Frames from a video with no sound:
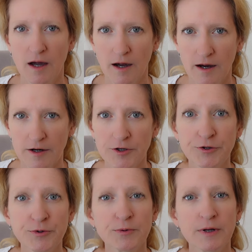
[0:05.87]
Are
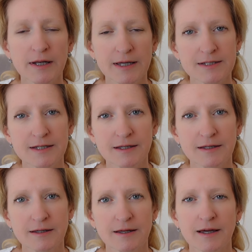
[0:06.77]
you
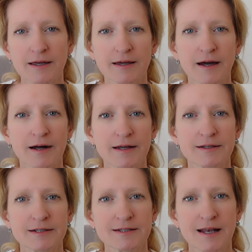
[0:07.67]
leading a
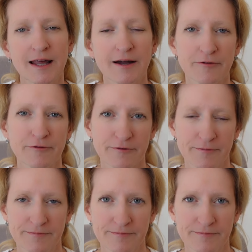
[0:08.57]
guided life?